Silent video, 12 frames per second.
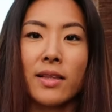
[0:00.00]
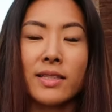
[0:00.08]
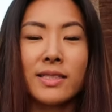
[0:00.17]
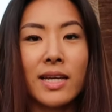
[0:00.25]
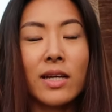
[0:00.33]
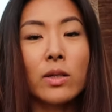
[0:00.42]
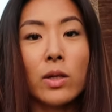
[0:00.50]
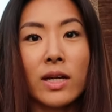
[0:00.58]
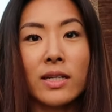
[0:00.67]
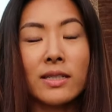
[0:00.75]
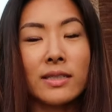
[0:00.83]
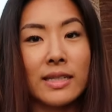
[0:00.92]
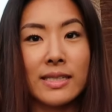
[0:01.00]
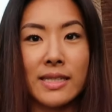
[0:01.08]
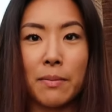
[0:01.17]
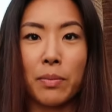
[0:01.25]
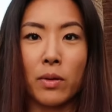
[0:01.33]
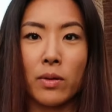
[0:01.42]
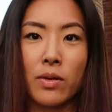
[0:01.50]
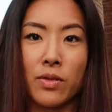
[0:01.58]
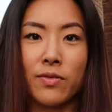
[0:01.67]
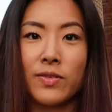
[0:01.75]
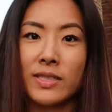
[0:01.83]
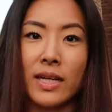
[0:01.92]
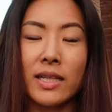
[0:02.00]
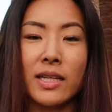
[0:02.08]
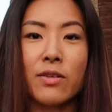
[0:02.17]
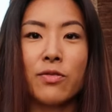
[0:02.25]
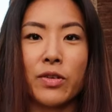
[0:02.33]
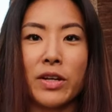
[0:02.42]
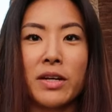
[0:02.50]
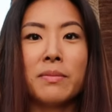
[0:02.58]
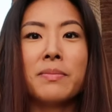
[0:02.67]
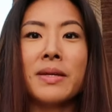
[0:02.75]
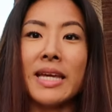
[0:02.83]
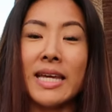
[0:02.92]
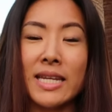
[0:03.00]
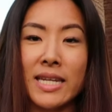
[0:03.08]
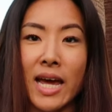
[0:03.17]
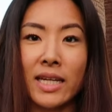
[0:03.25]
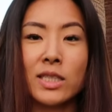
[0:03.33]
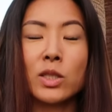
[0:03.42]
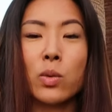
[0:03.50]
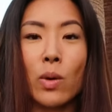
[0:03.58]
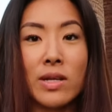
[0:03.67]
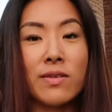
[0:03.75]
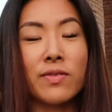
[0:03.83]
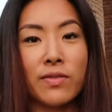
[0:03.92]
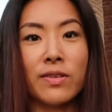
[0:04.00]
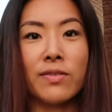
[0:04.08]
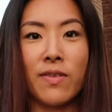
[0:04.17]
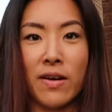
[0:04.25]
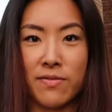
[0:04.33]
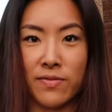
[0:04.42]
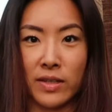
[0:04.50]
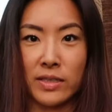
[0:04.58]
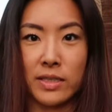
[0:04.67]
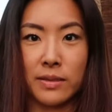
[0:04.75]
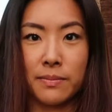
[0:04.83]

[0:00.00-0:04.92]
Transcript: Let's take a look at an example, the Fidelity Freedom Index 2055 fund.